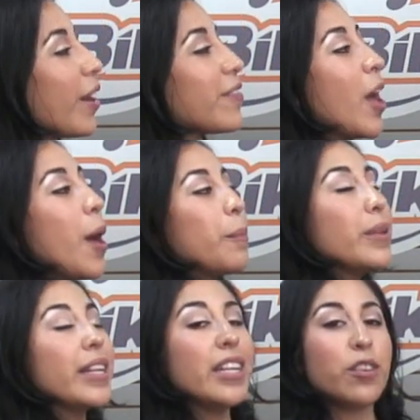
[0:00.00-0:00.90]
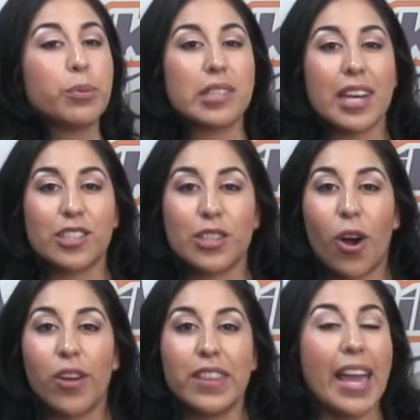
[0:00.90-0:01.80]
have plenty of protection
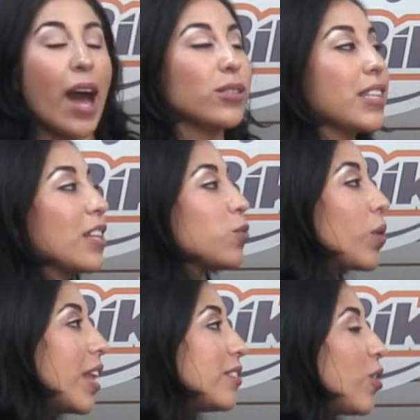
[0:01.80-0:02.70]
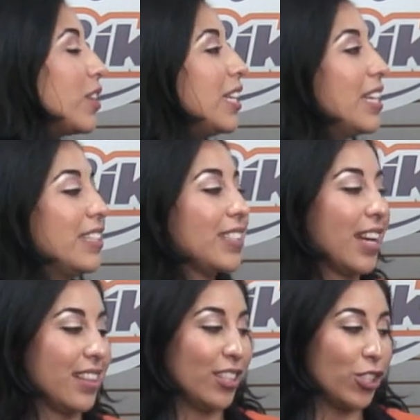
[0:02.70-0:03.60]
on the outside as well as on the inside
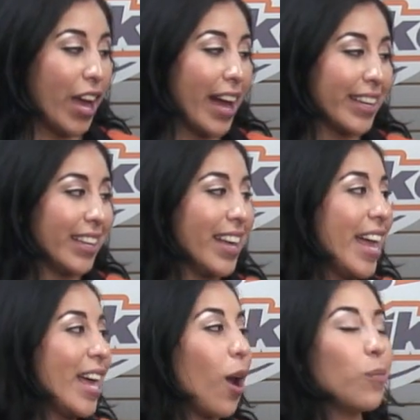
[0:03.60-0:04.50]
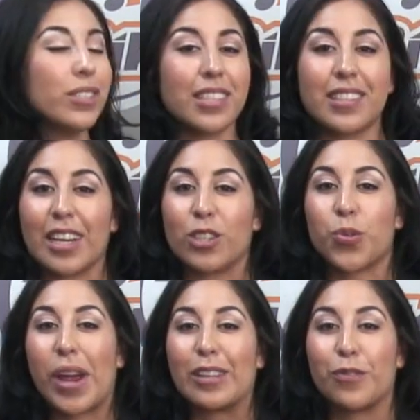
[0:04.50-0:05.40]
of the jacket. It almost looks like a
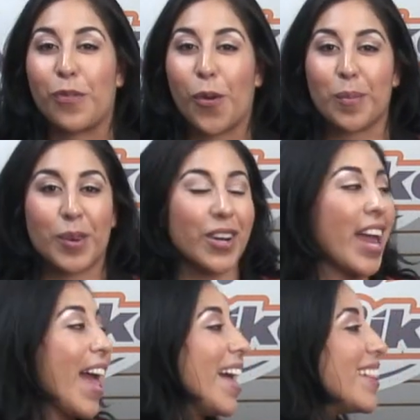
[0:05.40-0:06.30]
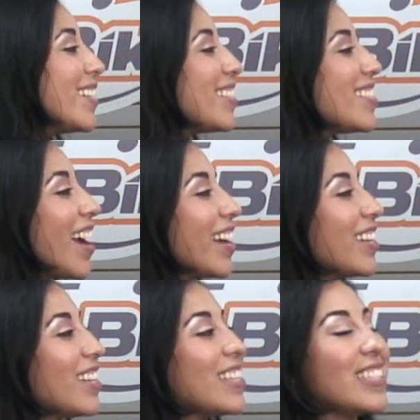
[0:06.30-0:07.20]
transformer. This
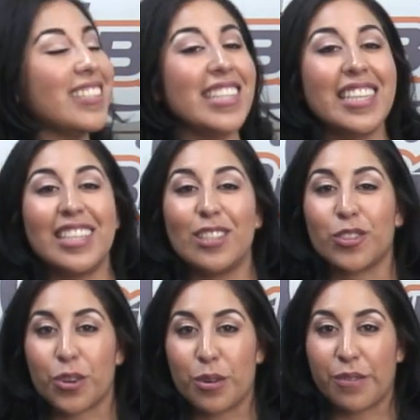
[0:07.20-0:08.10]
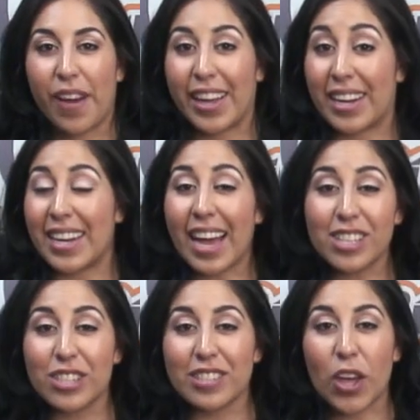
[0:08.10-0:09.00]
jacket is CE certified,
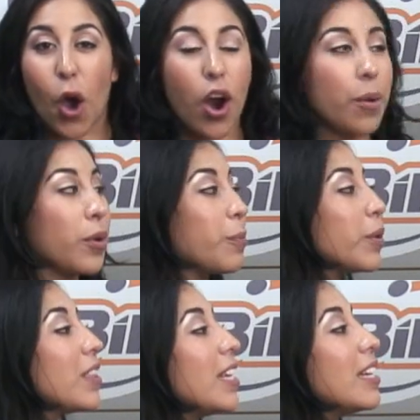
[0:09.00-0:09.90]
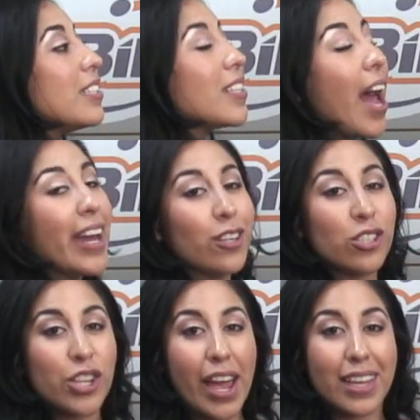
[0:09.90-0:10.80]
not just the armor, but the entire
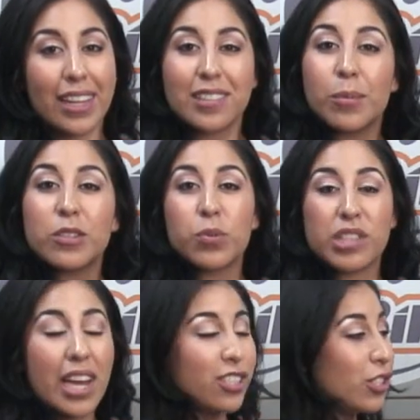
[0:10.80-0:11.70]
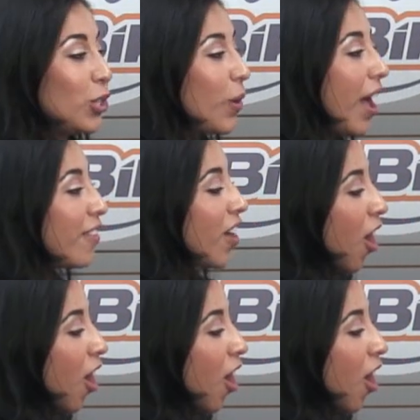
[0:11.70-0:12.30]
jacket. That's how much protection you have